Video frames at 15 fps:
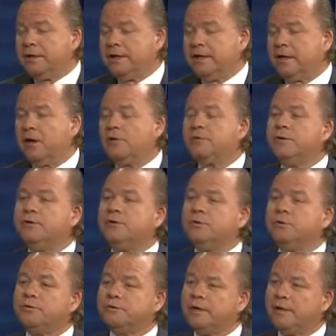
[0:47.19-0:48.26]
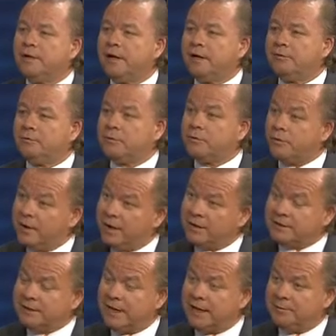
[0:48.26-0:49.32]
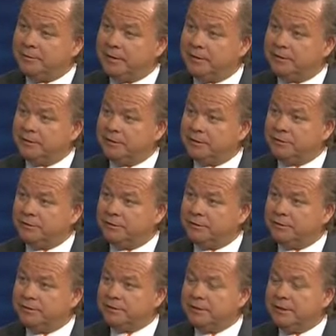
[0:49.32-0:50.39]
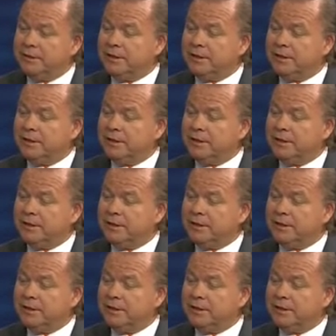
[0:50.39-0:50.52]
And although North Carolina requires liability insurance,